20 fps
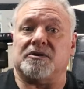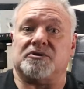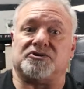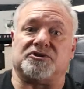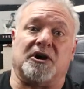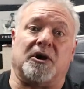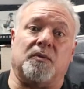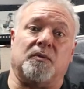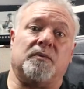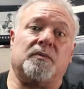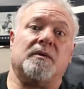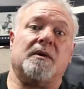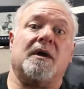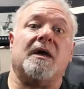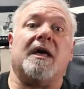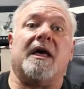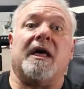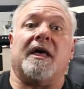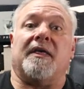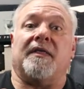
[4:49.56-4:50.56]
So
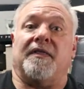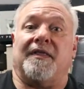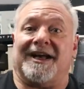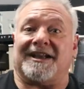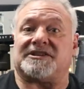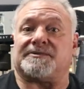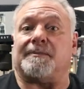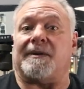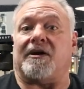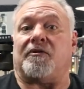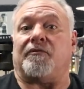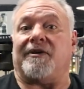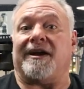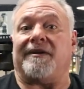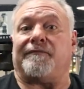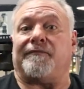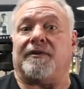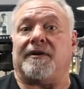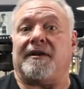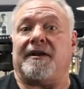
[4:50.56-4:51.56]
that's my
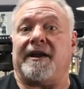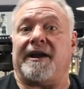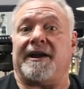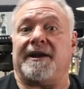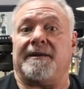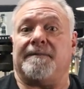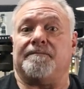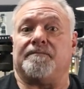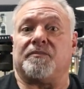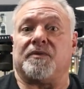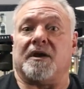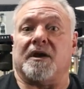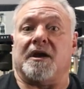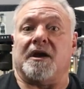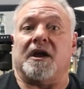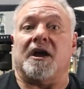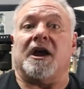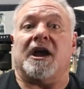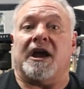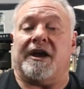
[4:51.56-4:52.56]
rant for today.
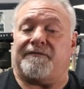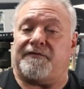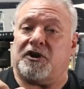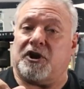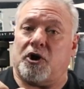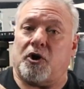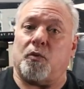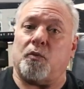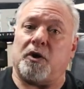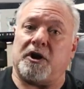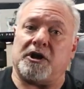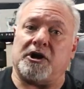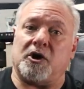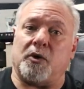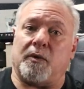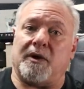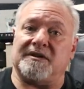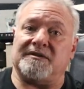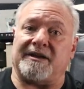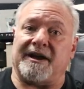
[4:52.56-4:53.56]
If you don't want to
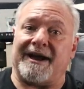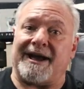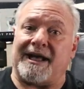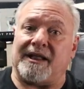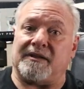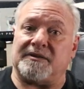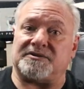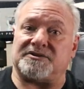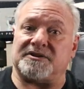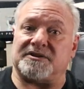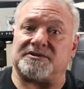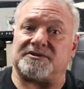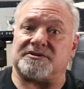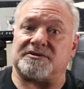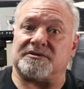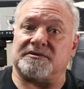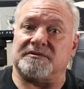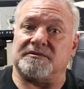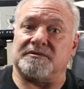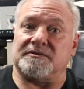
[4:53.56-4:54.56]
go on
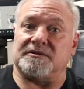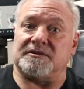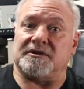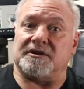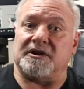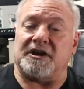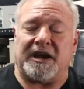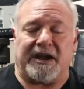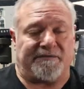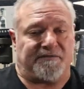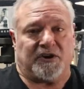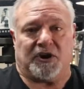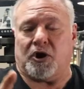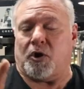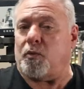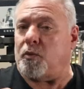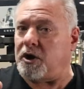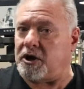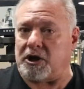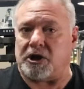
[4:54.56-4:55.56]
dialysis, if you
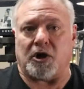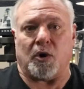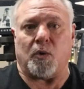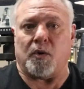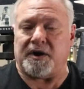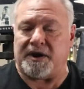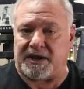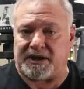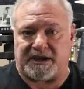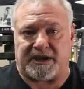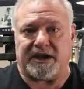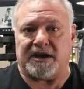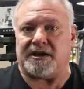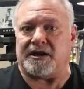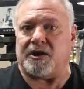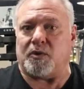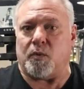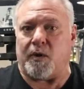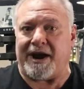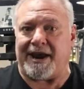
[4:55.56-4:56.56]
don't want to go on the
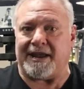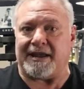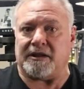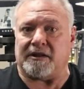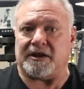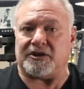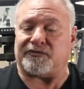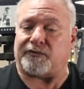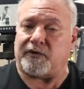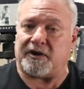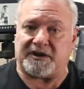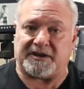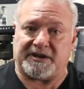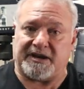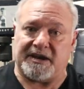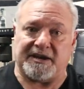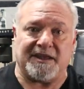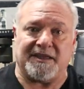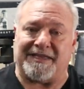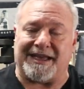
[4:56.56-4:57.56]
kidney waiting list for a
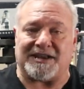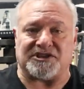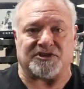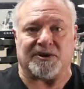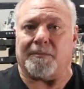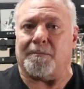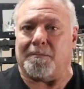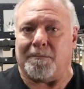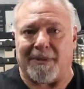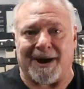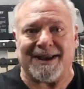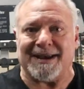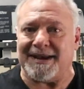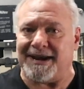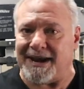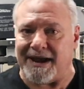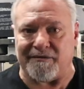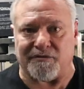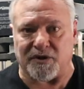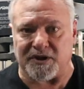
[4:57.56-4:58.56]
kidney that you might
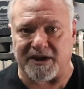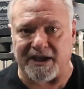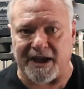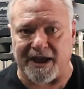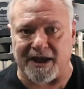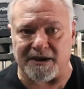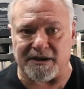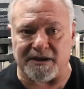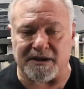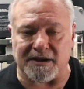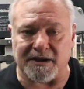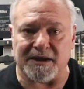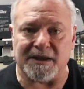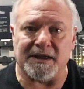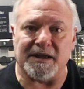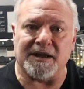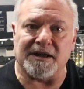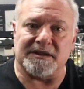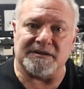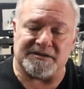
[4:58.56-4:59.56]
never get,
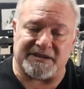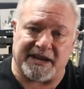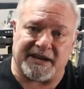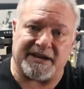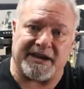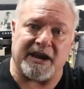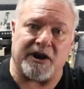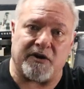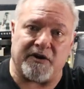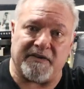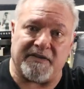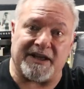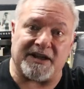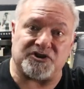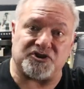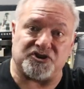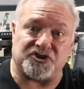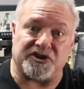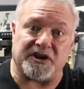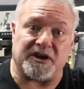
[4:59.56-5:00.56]
take care of
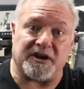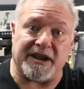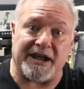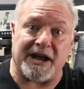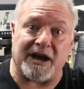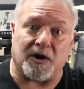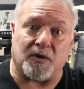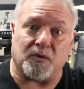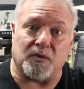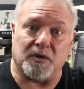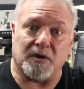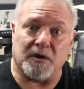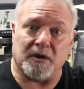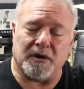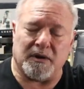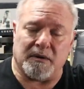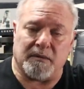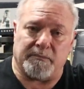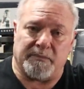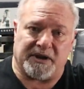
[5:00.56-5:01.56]
that shit now,
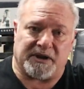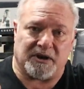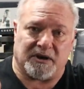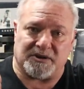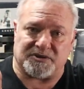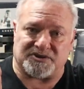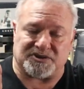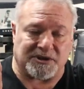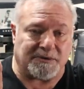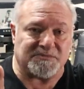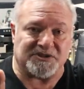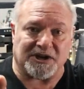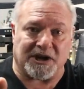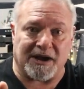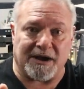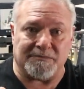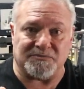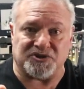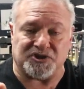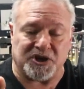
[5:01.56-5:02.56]
because
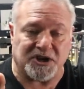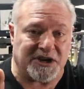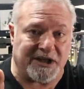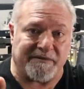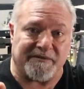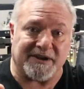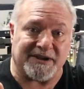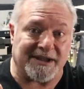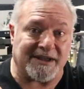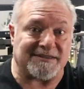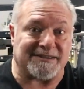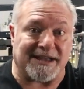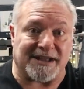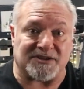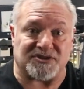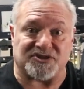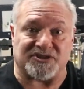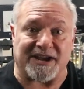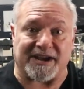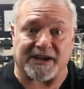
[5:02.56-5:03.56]
sometimes you never get
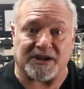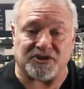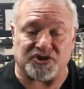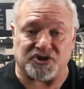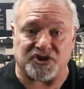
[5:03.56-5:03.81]
that second